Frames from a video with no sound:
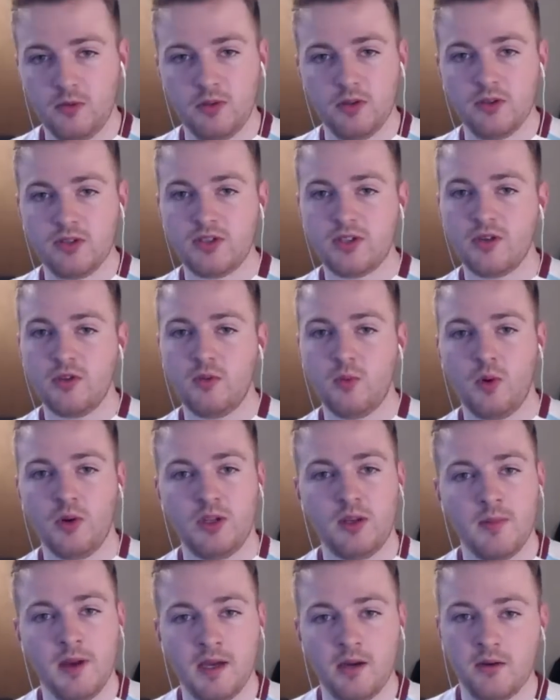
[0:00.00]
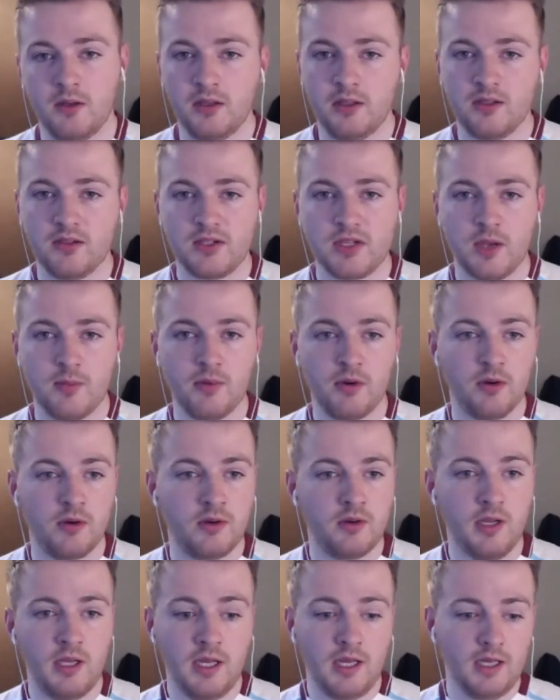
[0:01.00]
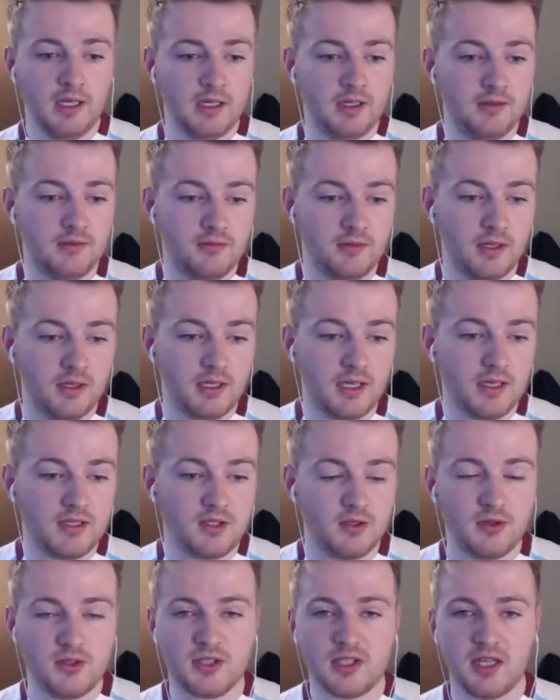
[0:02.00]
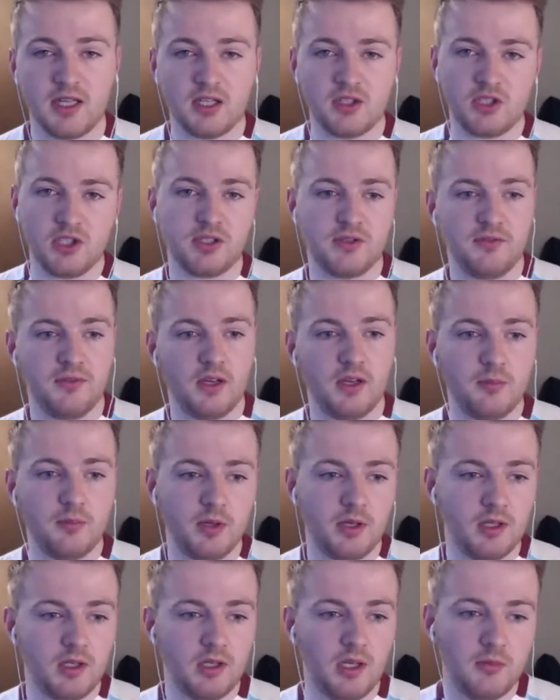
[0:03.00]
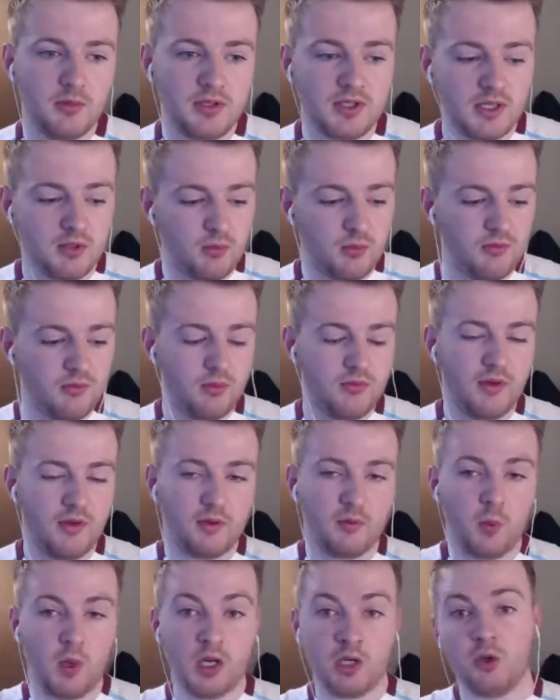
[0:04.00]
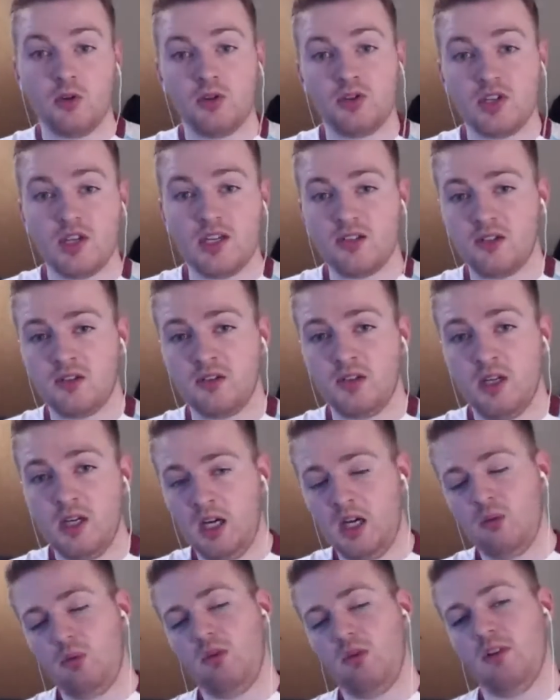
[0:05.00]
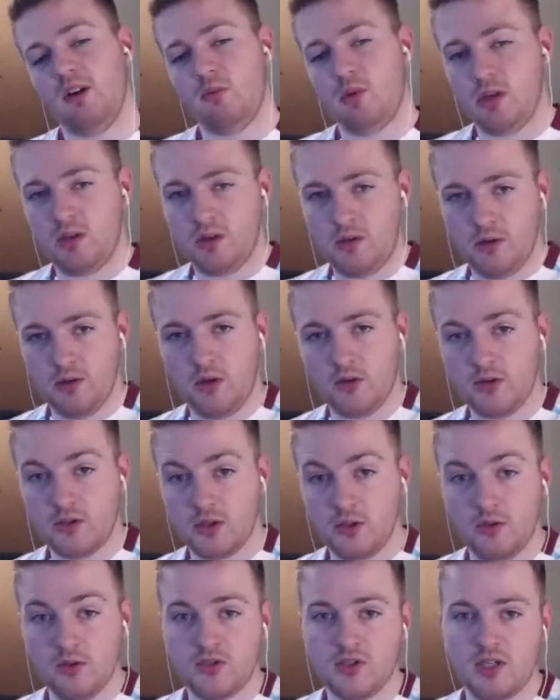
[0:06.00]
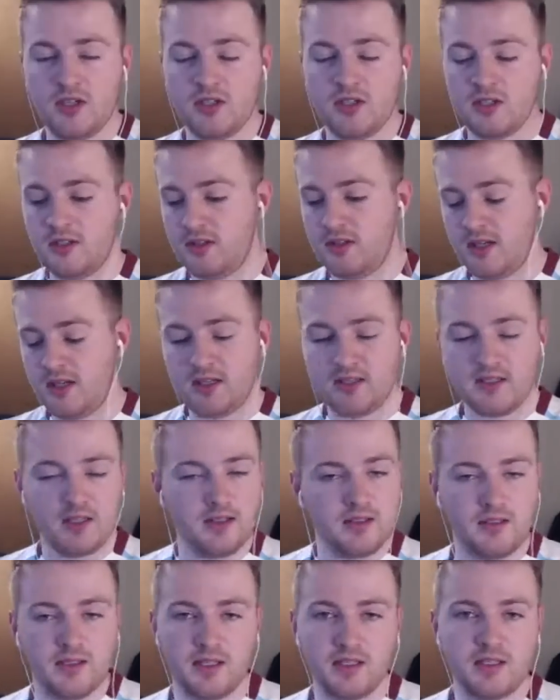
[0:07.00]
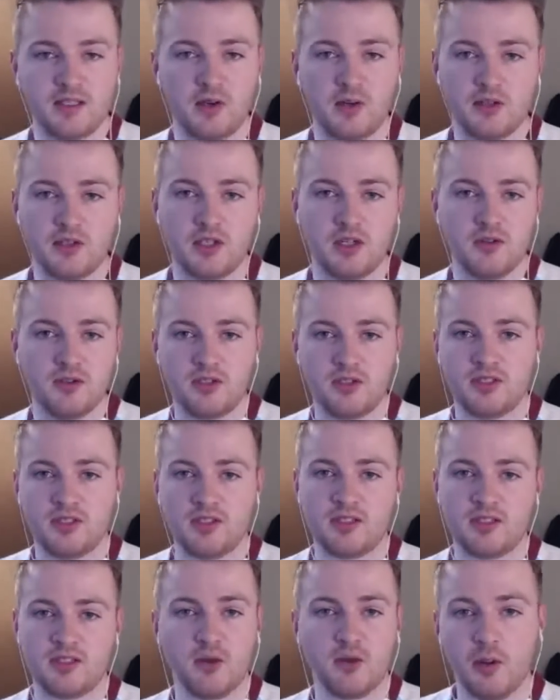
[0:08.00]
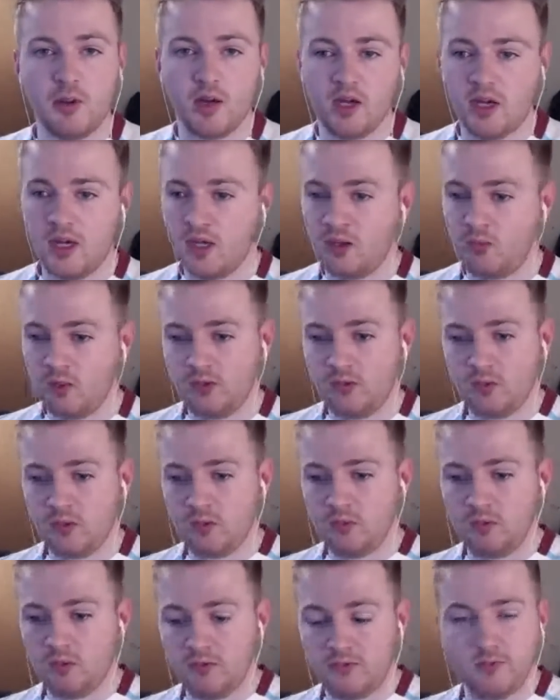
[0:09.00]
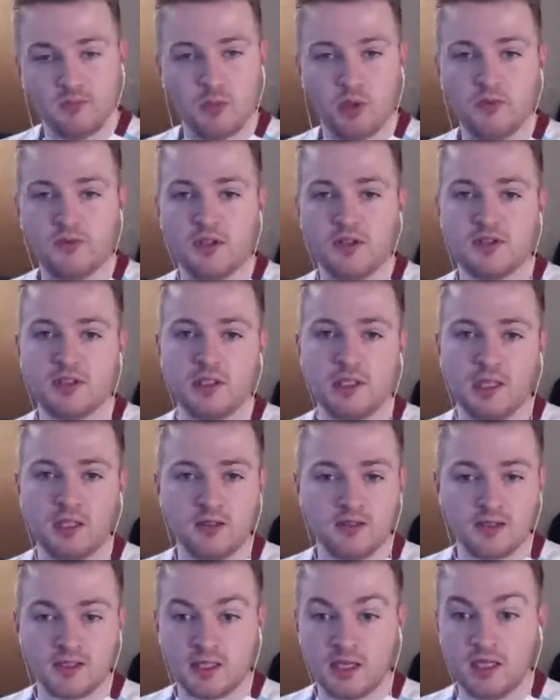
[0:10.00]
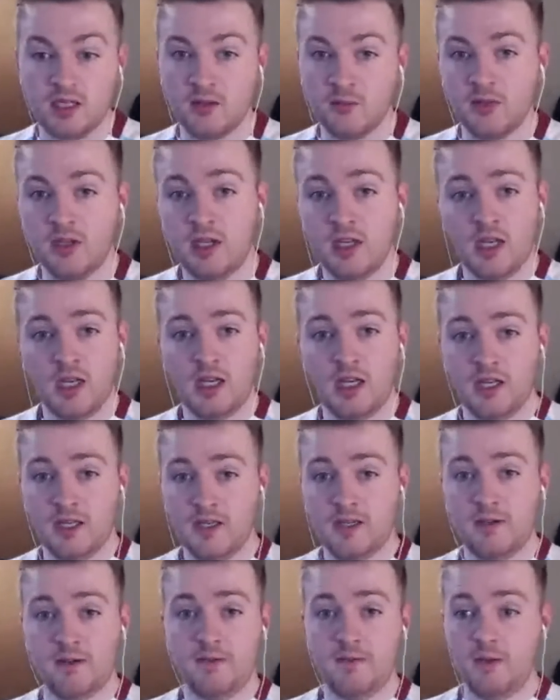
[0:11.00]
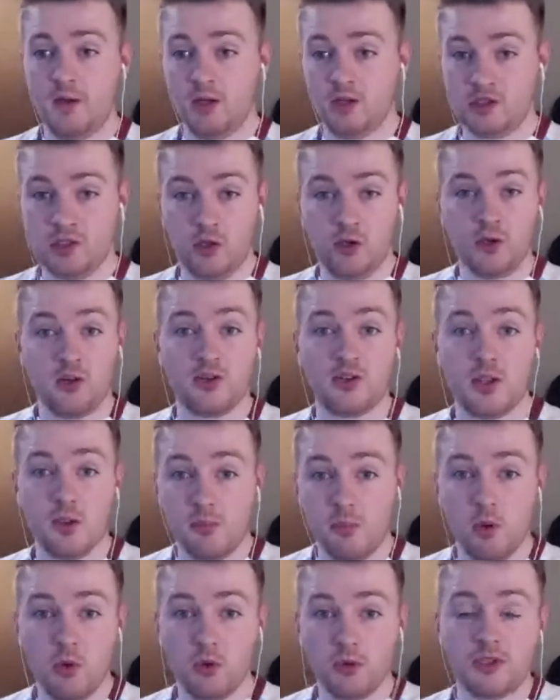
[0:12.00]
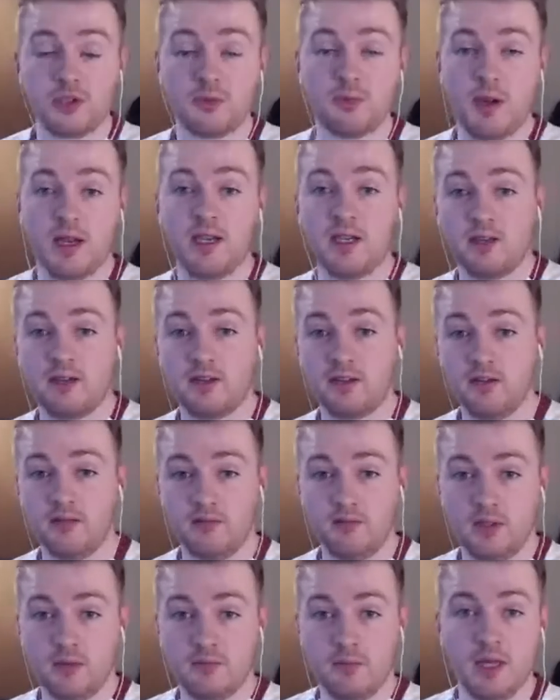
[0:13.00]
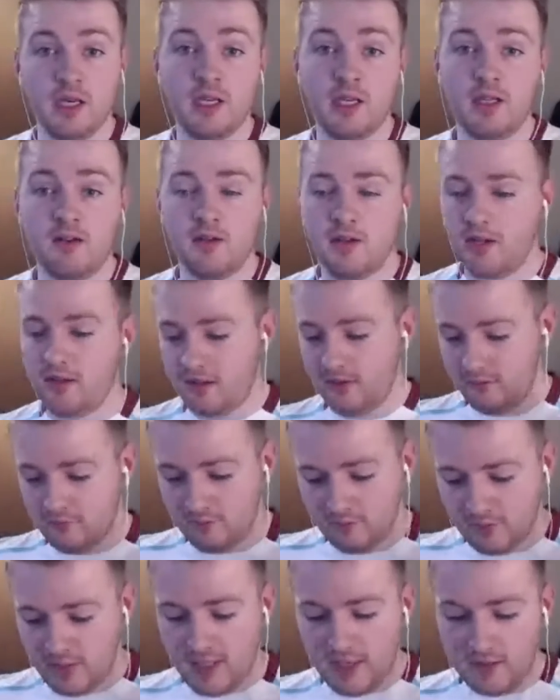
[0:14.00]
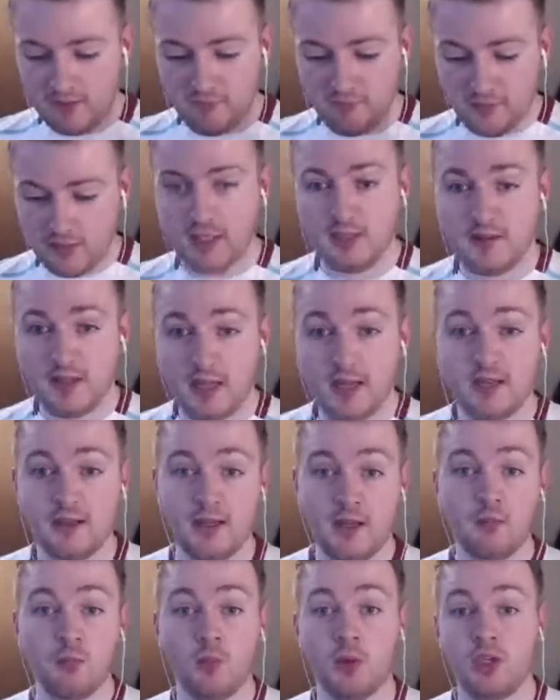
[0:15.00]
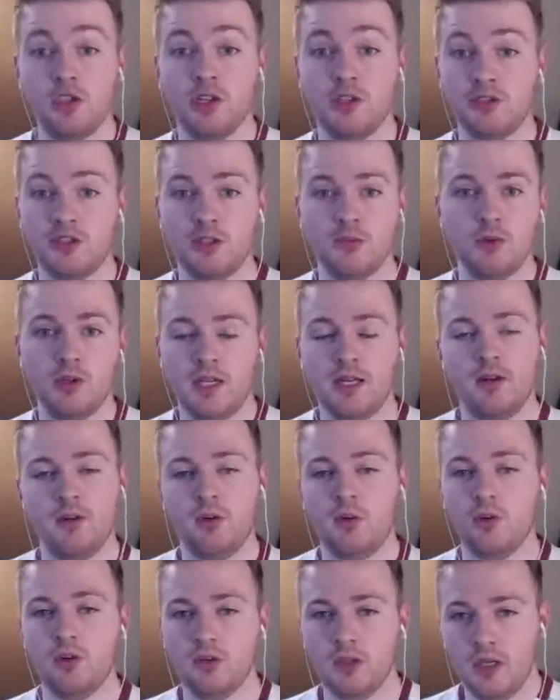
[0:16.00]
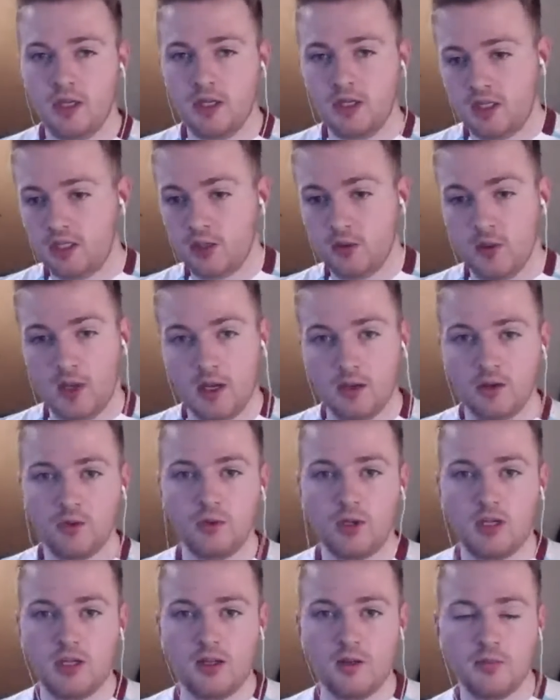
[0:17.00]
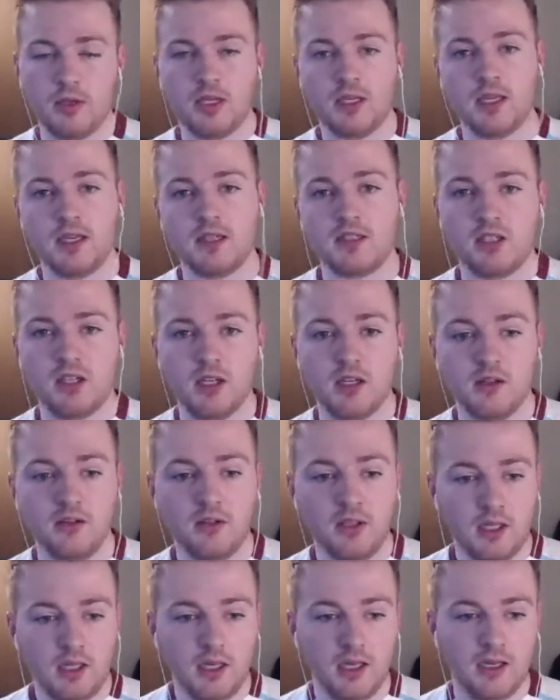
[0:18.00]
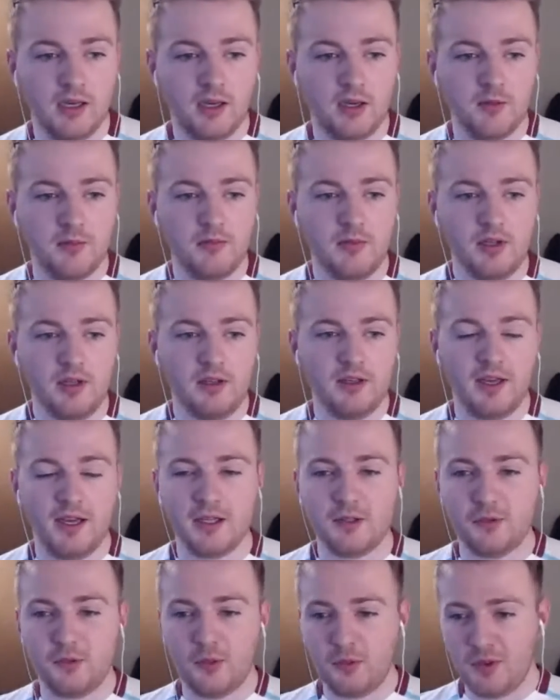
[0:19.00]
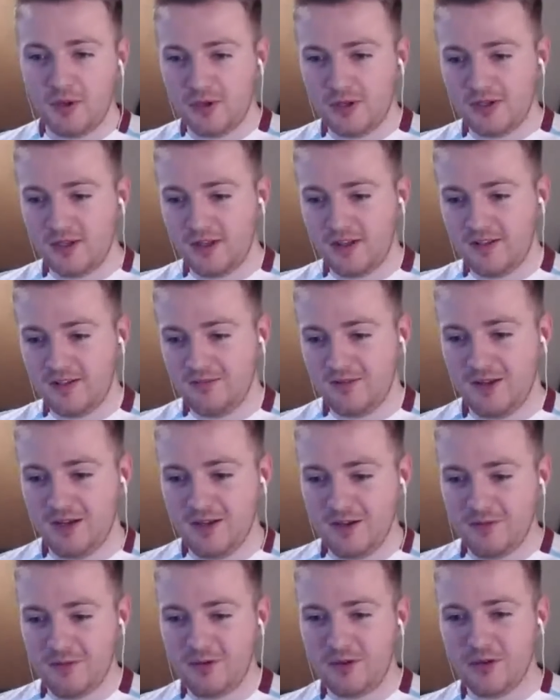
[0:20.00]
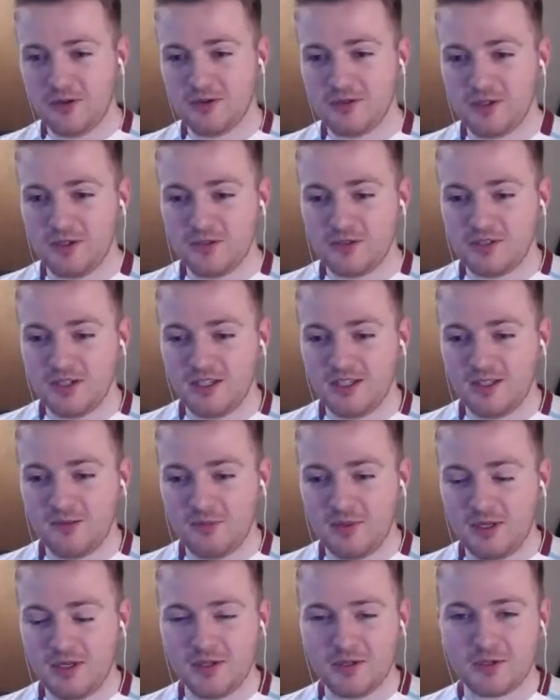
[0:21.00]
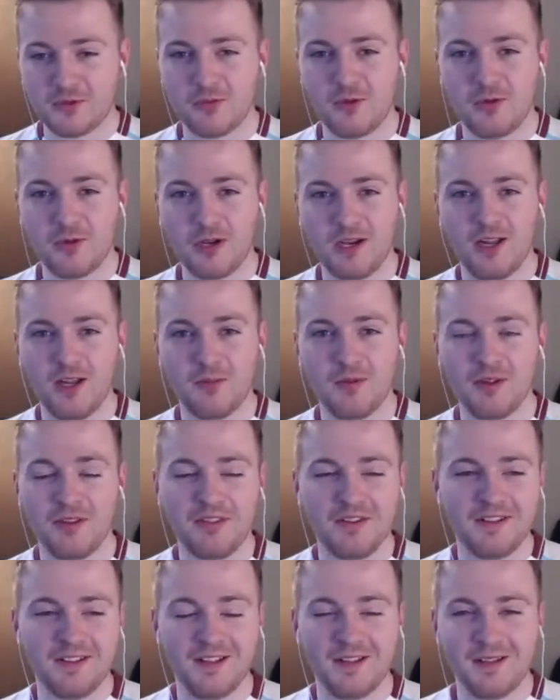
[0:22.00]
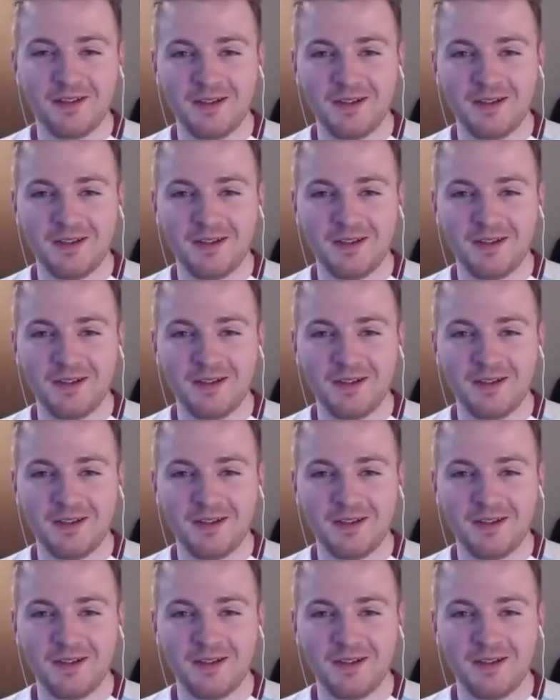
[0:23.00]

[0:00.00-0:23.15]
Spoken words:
that still want him out in the summer, and I guess you could say that's justified. But like we said, we've had one good season, we've had one not so good season. Next season, there's no excuses. There's no Payet. We would have moved into London Stadium, and as long as the board spend the money, I think then we judge him on how good he can be next year. As for Burnley, with Gonzo saying and being a small club, I think that